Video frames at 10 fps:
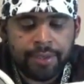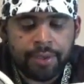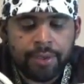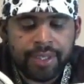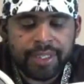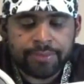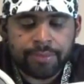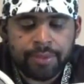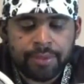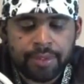Hear, O
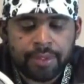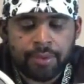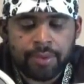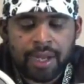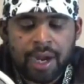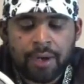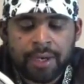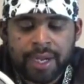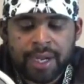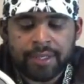Israel, the Lord
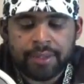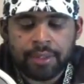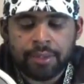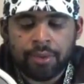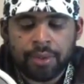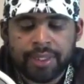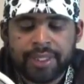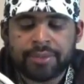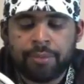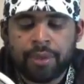our God, the
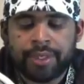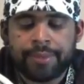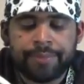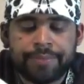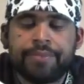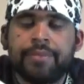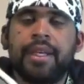Lord is one.